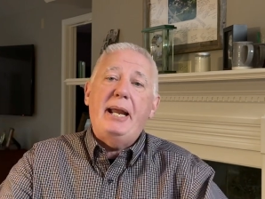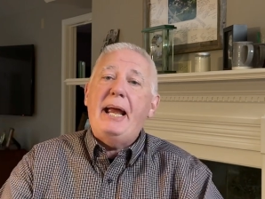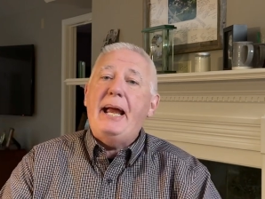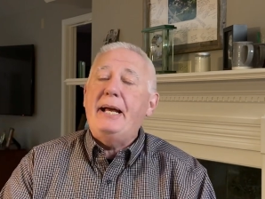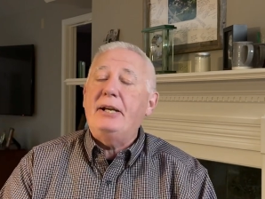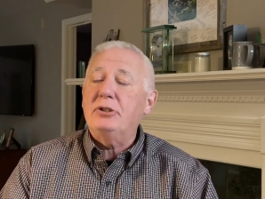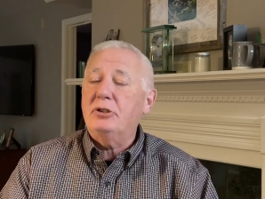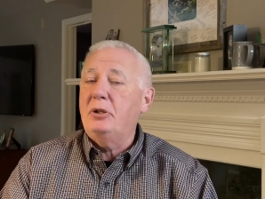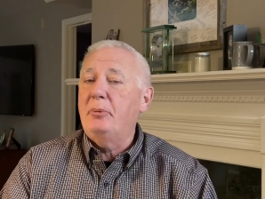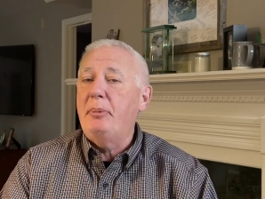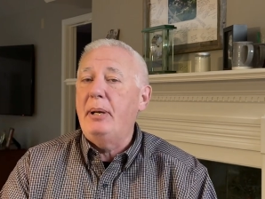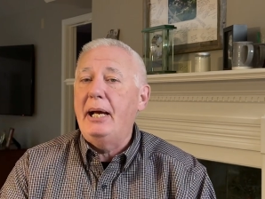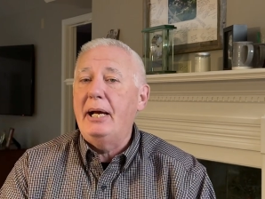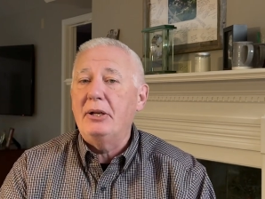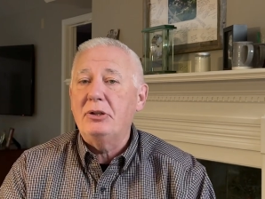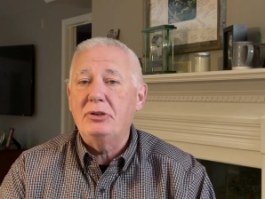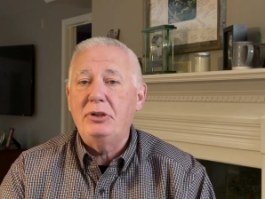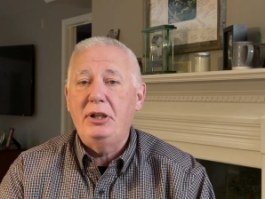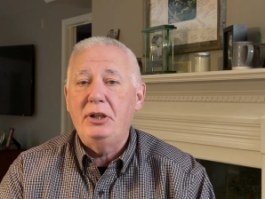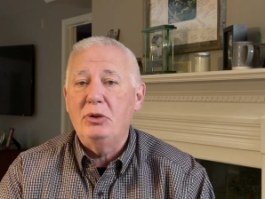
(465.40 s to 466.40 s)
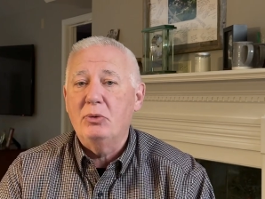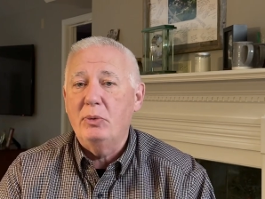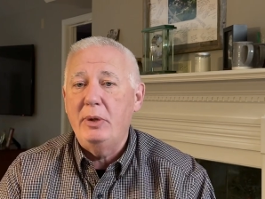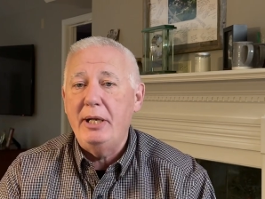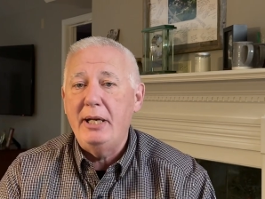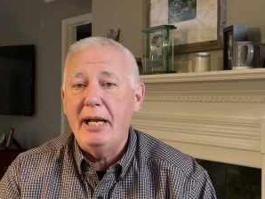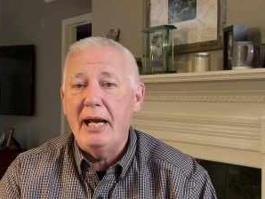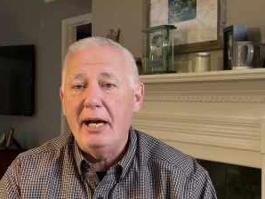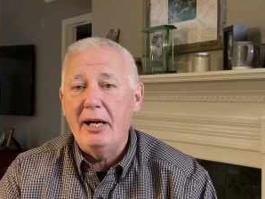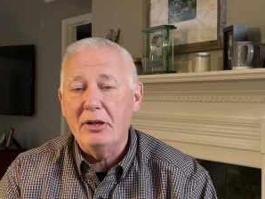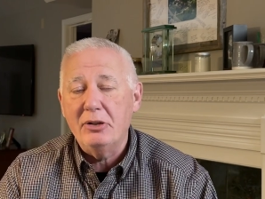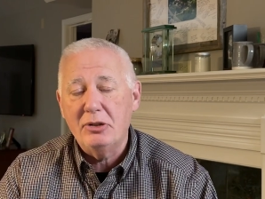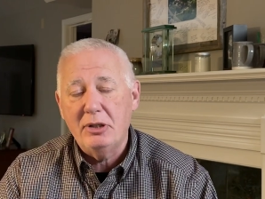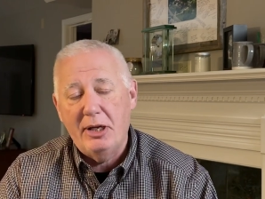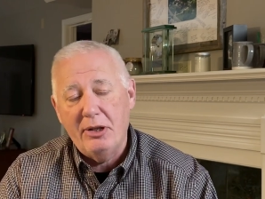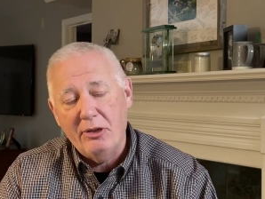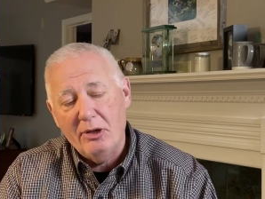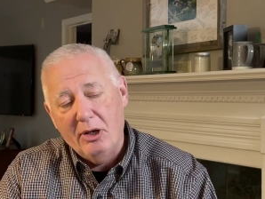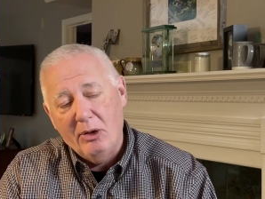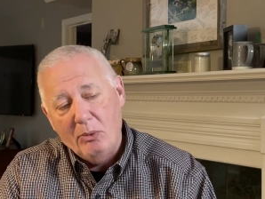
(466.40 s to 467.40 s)
asked about seeing the Reid house, and
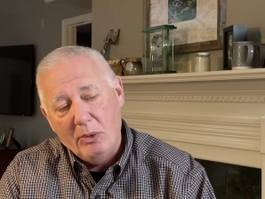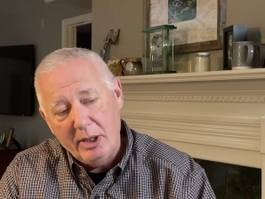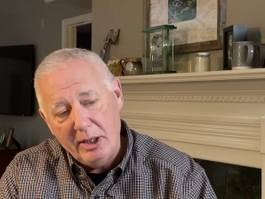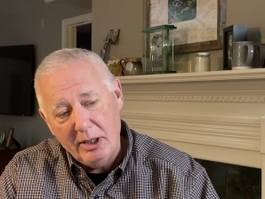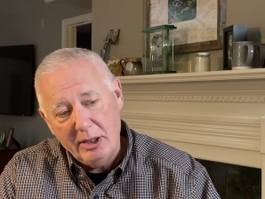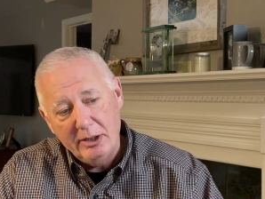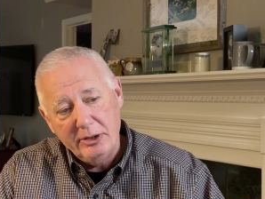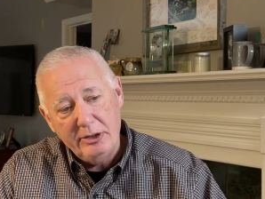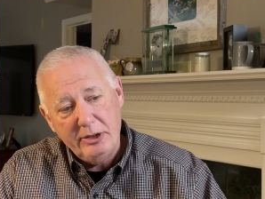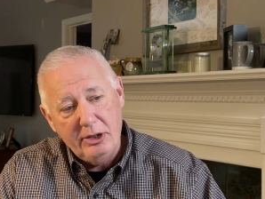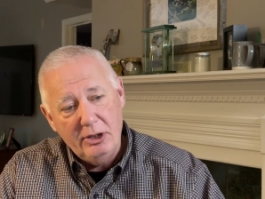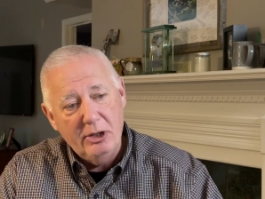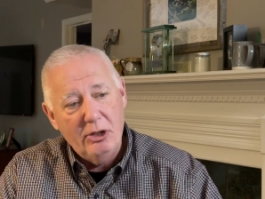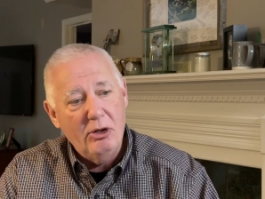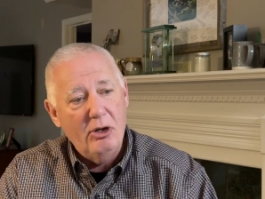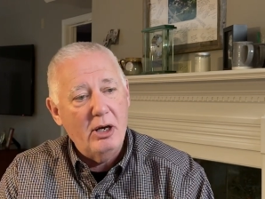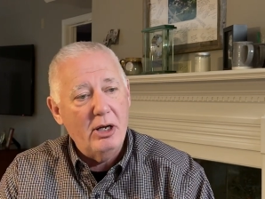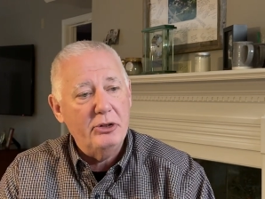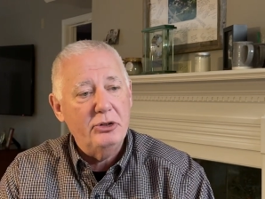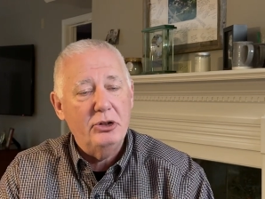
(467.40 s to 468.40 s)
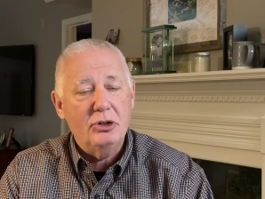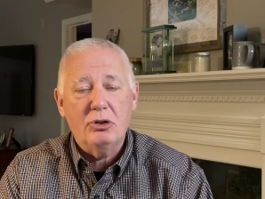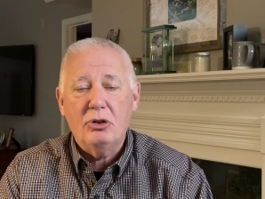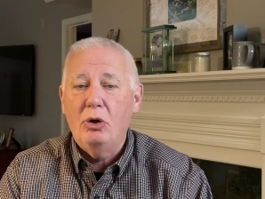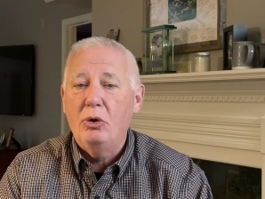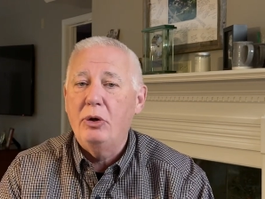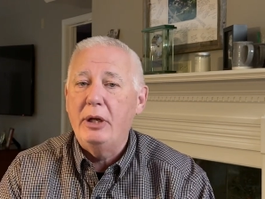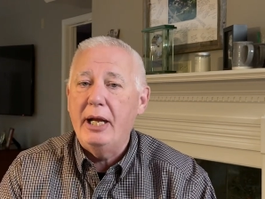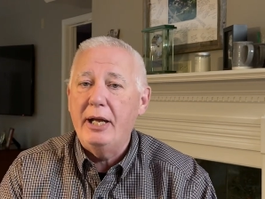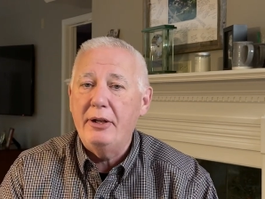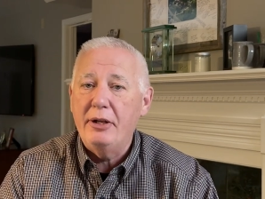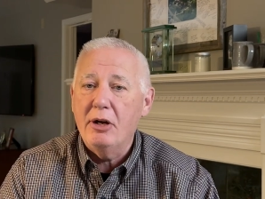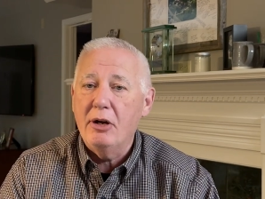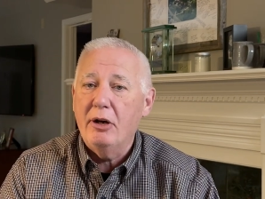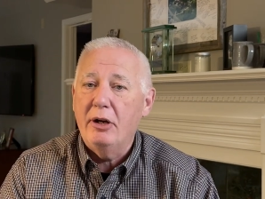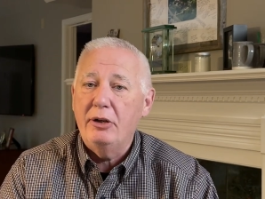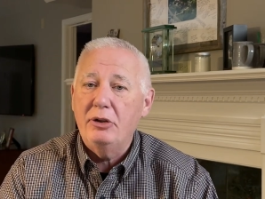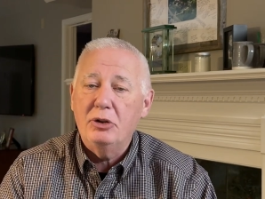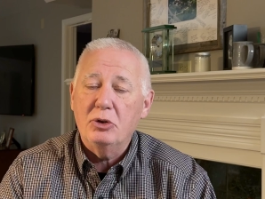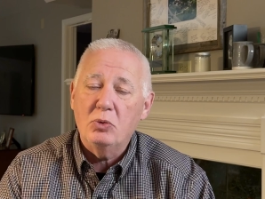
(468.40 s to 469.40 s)
I thought, well, I'll just go down
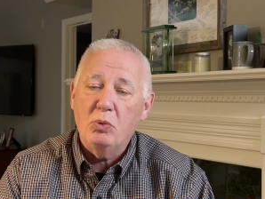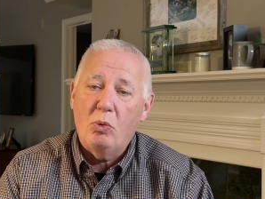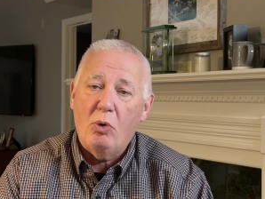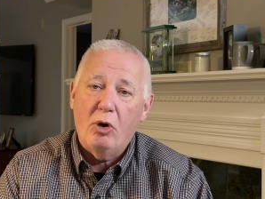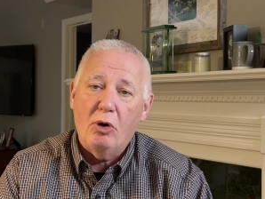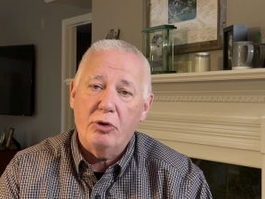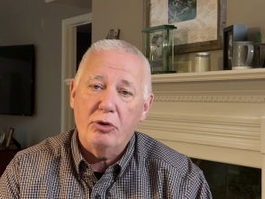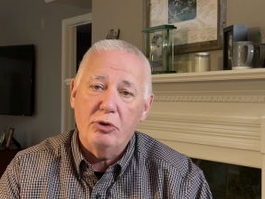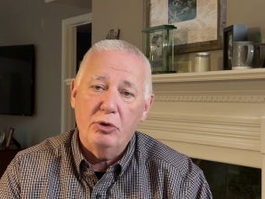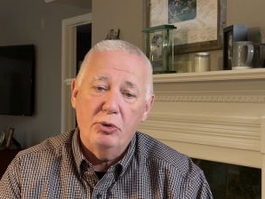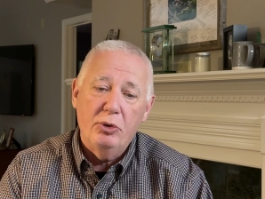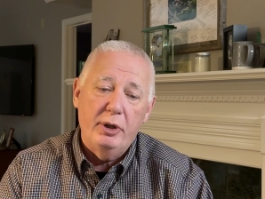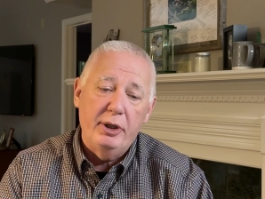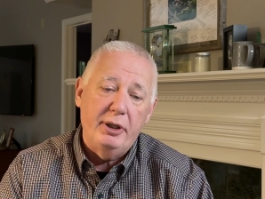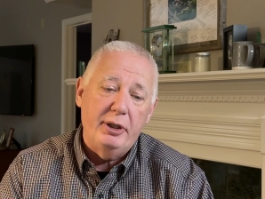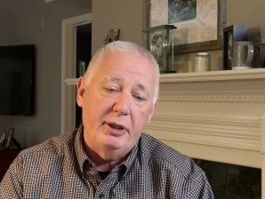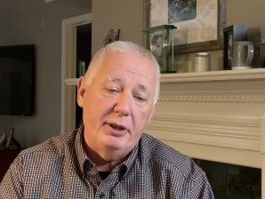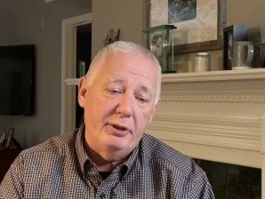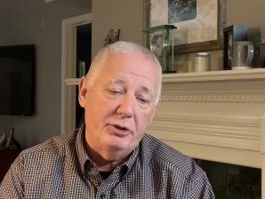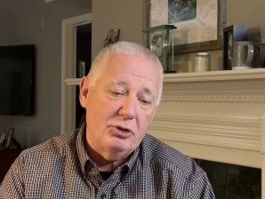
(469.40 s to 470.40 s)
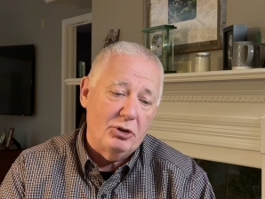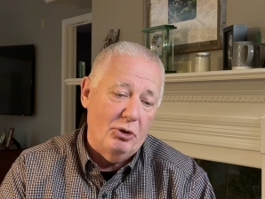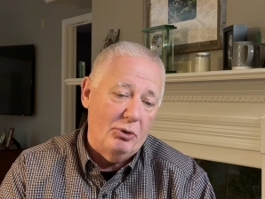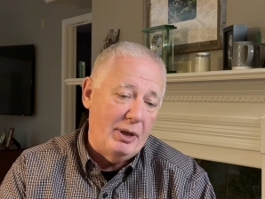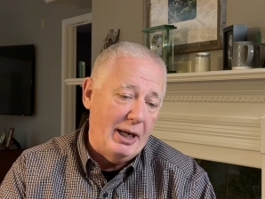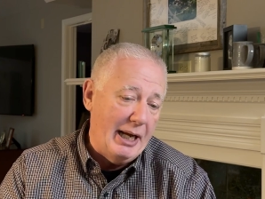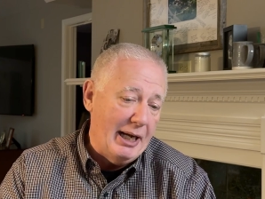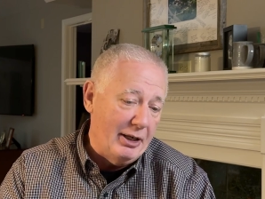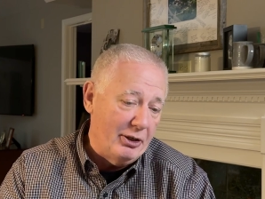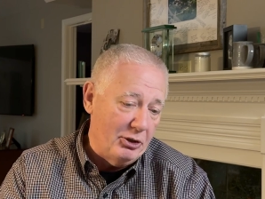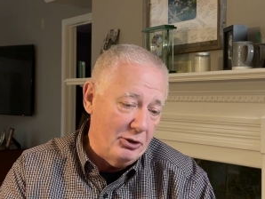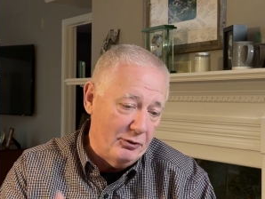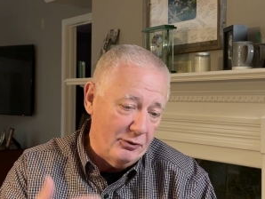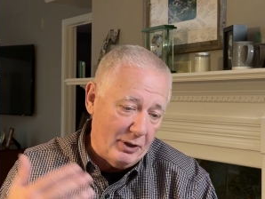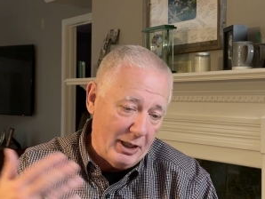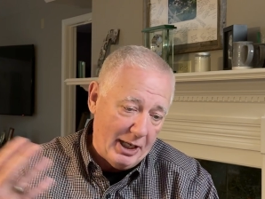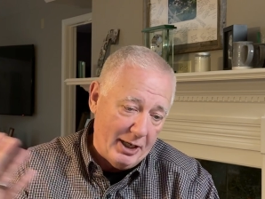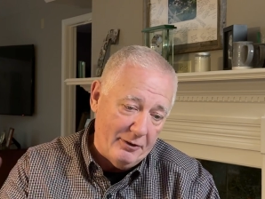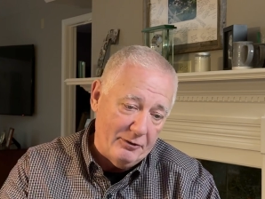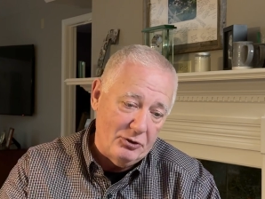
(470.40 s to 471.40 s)
there and just walk through it. And so now you've
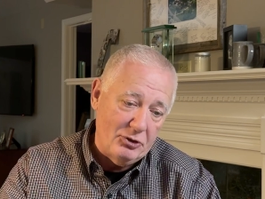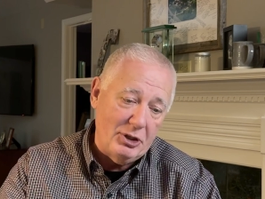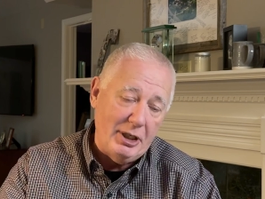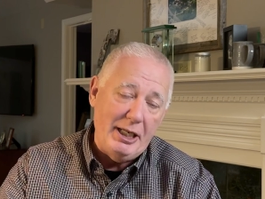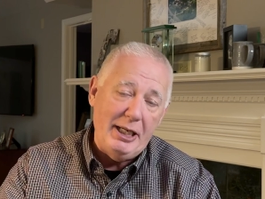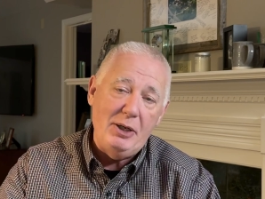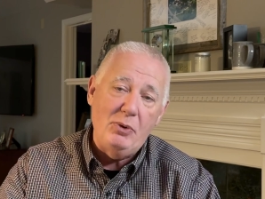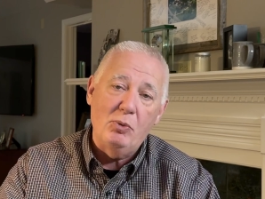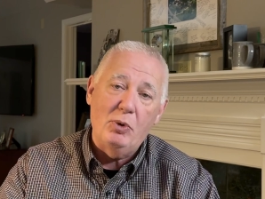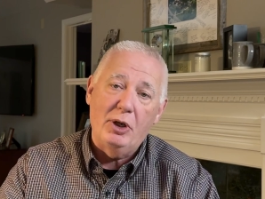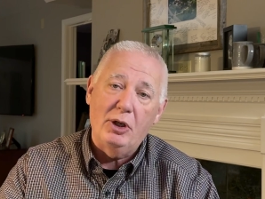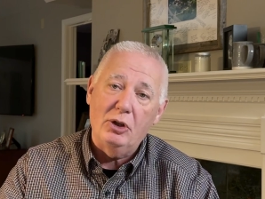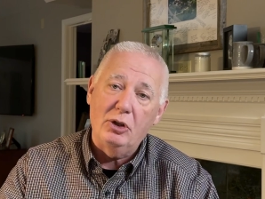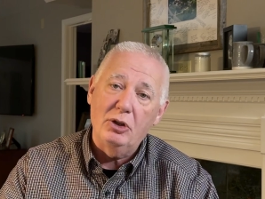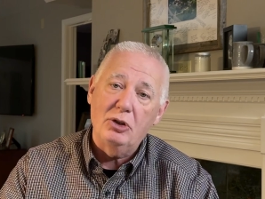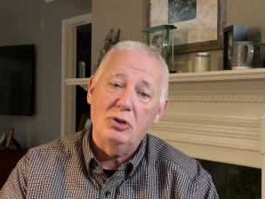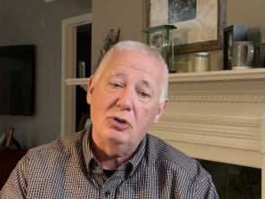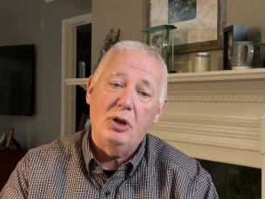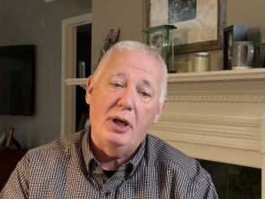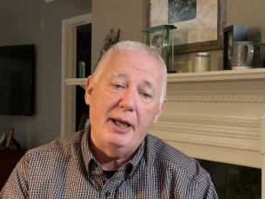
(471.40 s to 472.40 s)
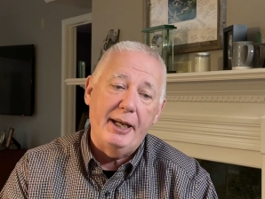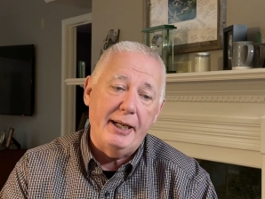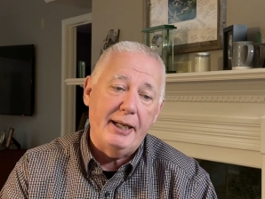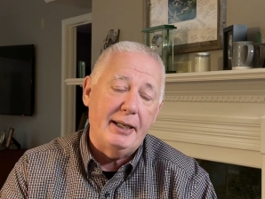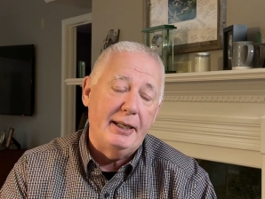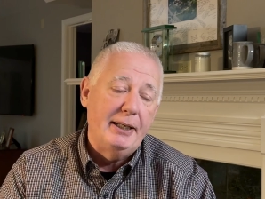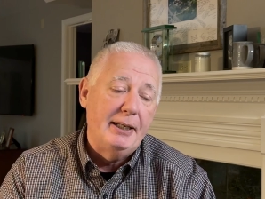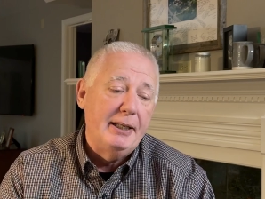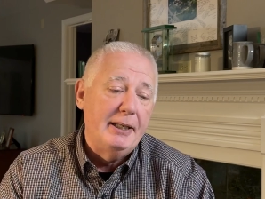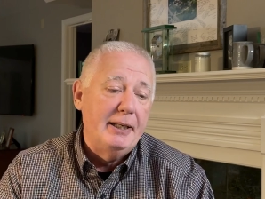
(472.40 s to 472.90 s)
kind of seen what it looks like.